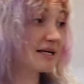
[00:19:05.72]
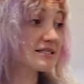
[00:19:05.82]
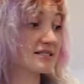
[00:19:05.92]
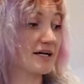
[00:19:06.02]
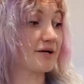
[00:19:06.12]

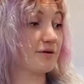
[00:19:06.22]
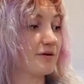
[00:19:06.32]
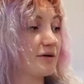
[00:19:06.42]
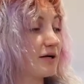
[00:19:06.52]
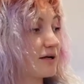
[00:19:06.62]
Yes style.
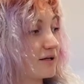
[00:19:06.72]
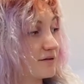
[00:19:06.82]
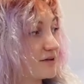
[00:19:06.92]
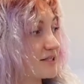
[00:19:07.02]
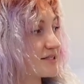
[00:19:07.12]

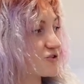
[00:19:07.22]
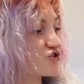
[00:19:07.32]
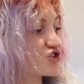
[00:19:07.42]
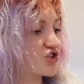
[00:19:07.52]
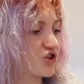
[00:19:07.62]
This is
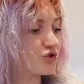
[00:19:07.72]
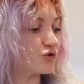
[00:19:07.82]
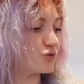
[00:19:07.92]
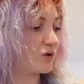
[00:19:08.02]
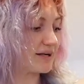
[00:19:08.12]

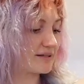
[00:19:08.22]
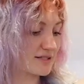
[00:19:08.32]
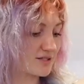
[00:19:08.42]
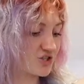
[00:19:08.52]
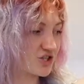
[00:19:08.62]
Chew. I think
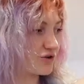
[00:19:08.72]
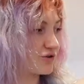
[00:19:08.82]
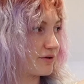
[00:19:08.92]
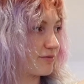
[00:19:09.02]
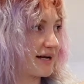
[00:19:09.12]
it's
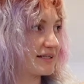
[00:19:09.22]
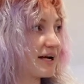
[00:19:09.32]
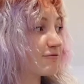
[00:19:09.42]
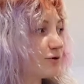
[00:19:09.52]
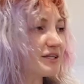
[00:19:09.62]
Chew, the brand.
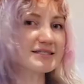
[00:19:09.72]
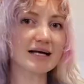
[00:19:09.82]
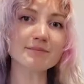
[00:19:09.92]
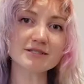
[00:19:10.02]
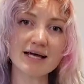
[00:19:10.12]
I've worn this a
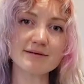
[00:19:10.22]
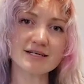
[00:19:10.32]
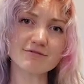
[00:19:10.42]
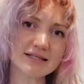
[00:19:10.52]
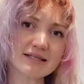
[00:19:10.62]
couple of times
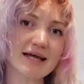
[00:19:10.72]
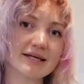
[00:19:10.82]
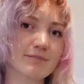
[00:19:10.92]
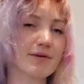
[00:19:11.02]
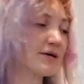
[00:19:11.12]
and I really like it, but